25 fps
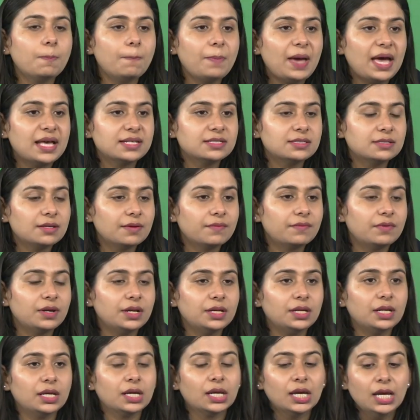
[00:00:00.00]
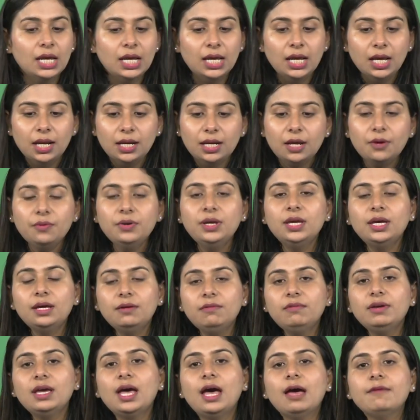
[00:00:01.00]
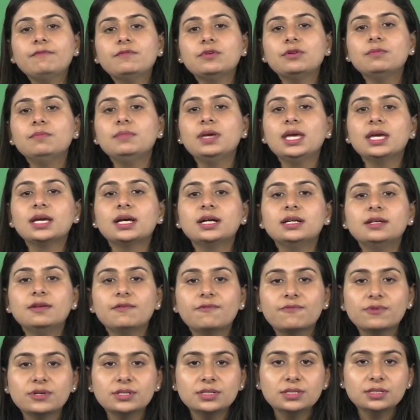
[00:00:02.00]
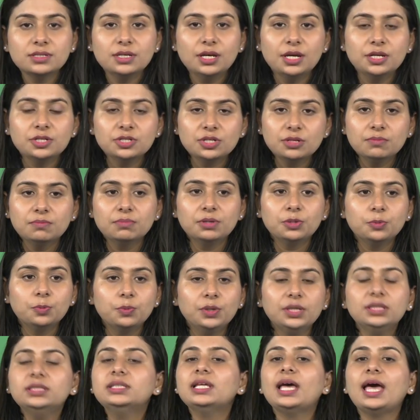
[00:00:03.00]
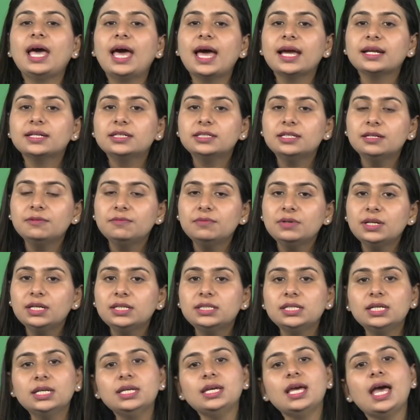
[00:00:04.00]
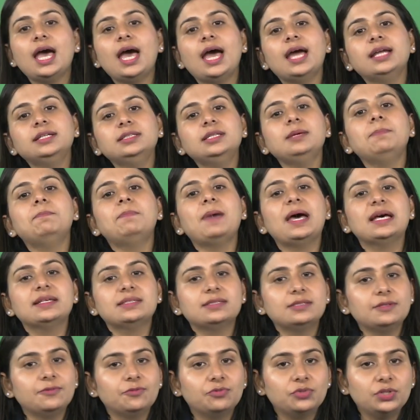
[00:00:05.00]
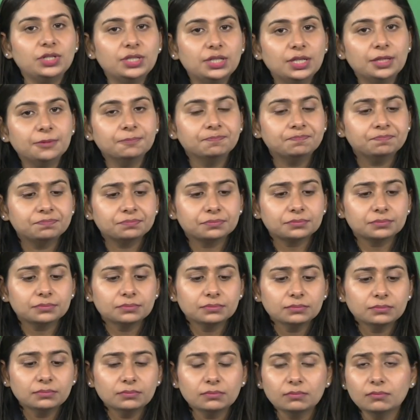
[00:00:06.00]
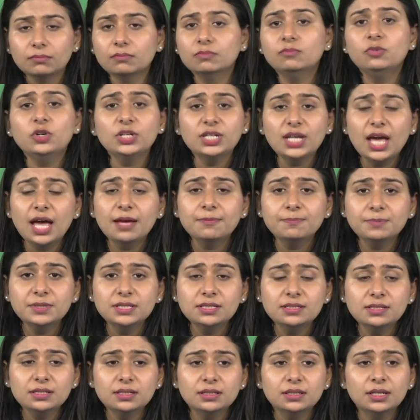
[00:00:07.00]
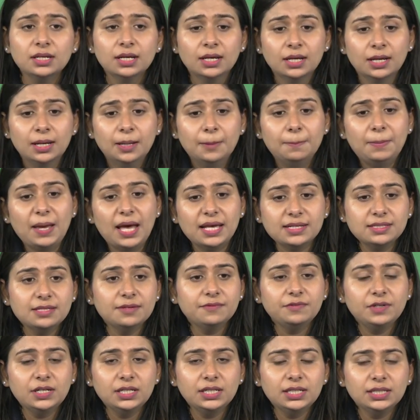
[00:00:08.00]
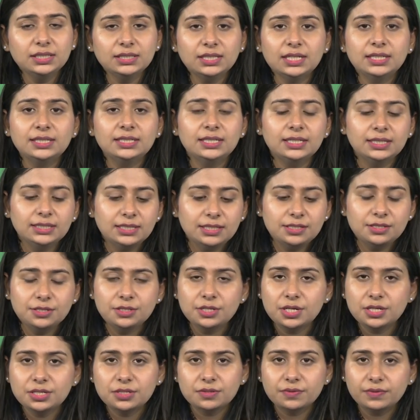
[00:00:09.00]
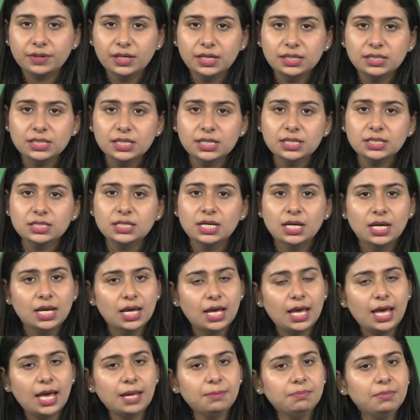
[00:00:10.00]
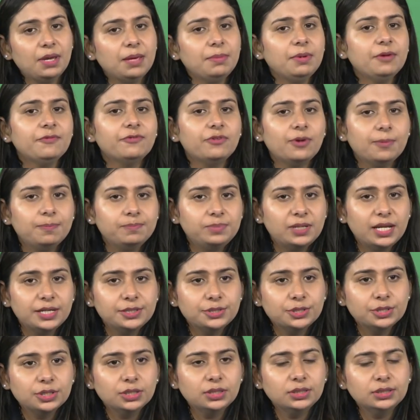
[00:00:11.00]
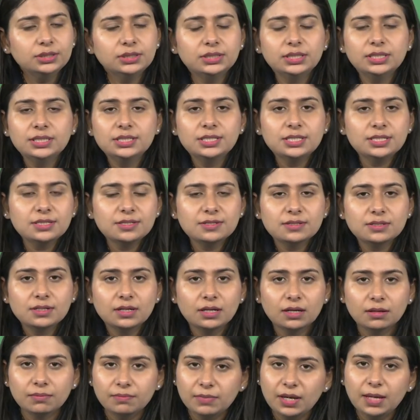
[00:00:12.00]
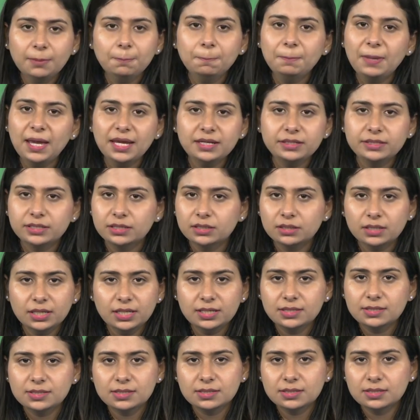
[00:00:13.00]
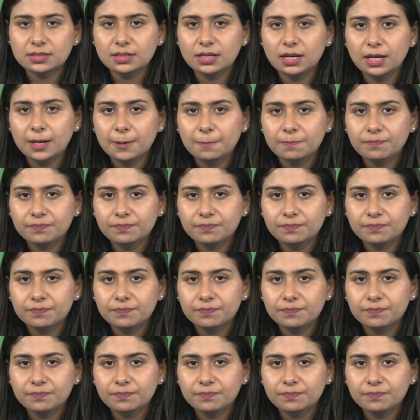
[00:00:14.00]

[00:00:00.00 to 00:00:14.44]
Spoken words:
to passive reading. Now here we have to make a differentiation between the active reading and the passive reading. What happens in passive reading that learners just read it and maybe for pleasure they just embed its